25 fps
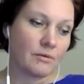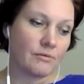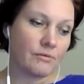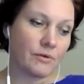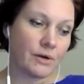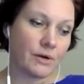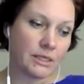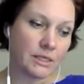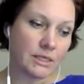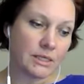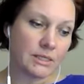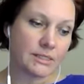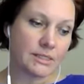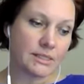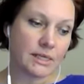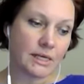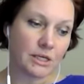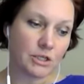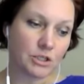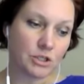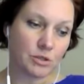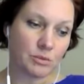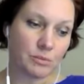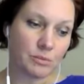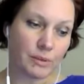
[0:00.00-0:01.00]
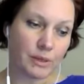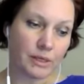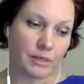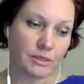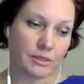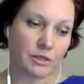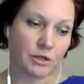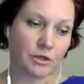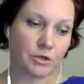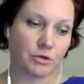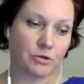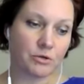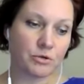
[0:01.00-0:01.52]
Finally, selection
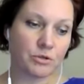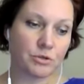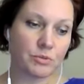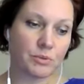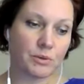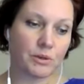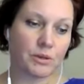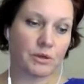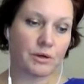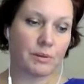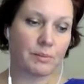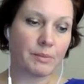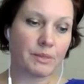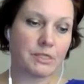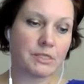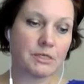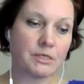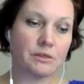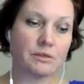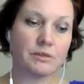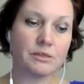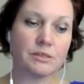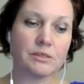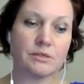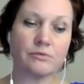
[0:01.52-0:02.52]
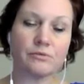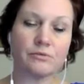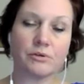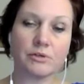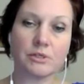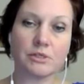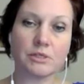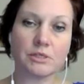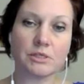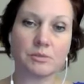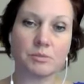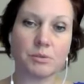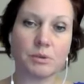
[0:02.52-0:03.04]
bias occurs when there are material
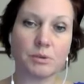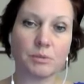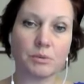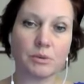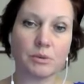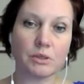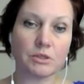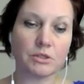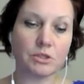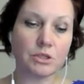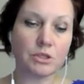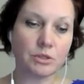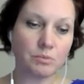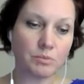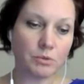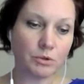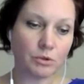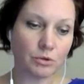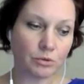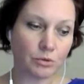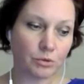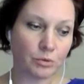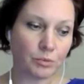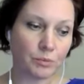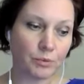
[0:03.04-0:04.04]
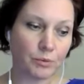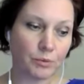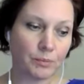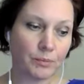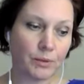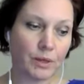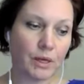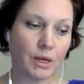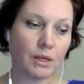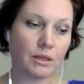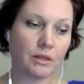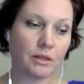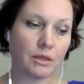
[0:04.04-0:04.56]
differences between the treatment group
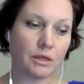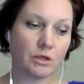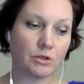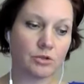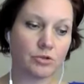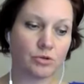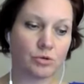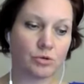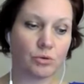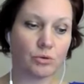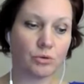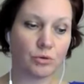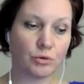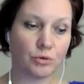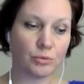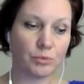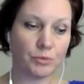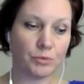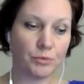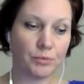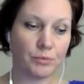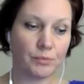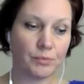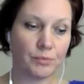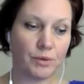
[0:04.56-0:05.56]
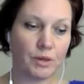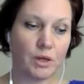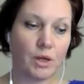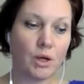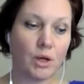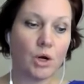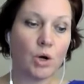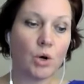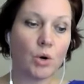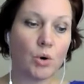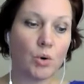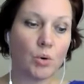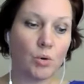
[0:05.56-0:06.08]
and the control group,
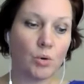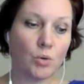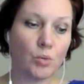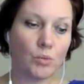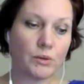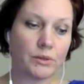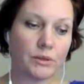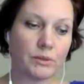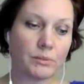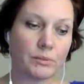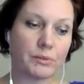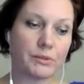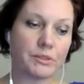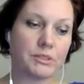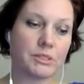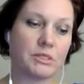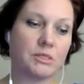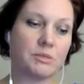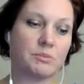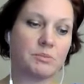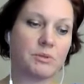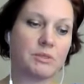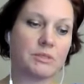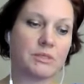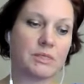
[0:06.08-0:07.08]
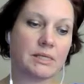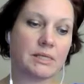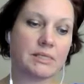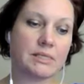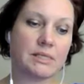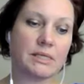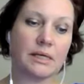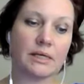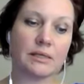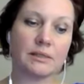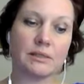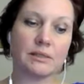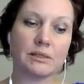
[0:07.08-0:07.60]
or when the participants are
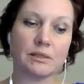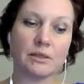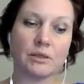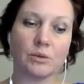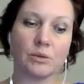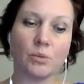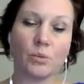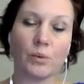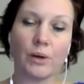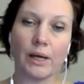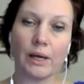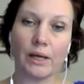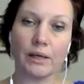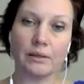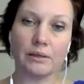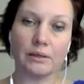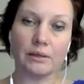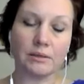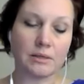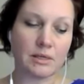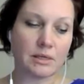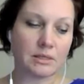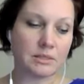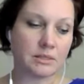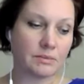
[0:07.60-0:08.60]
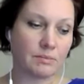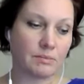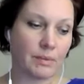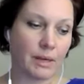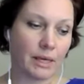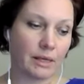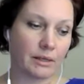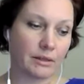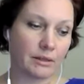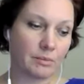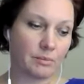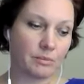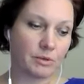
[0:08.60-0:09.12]
selected in a way that doesn't
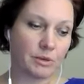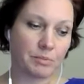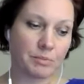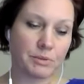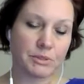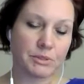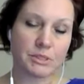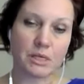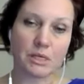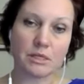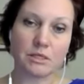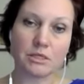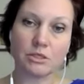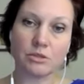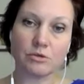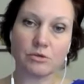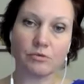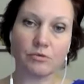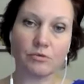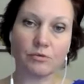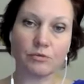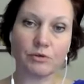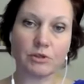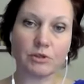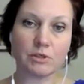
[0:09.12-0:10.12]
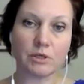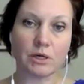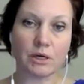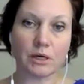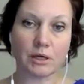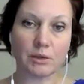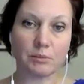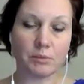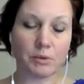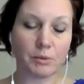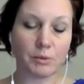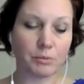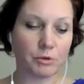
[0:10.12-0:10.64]
make them representative of the
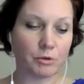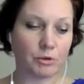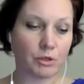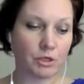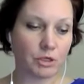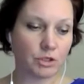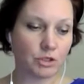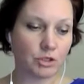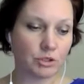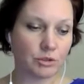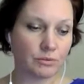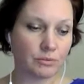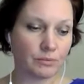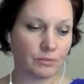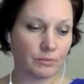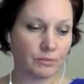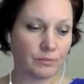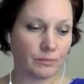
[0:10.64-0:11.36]
target population.